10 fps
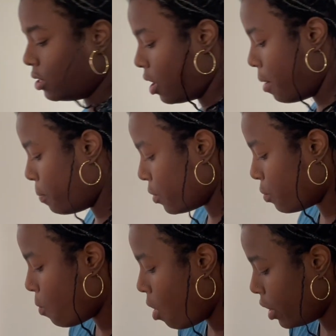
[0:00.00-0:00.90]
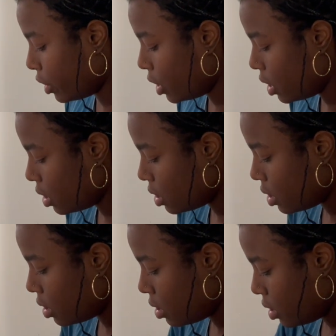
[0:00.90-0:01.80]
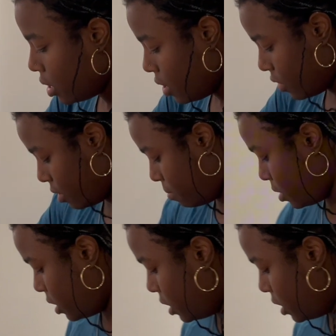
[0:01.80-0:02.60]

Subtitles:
up with water, and then I'm gonna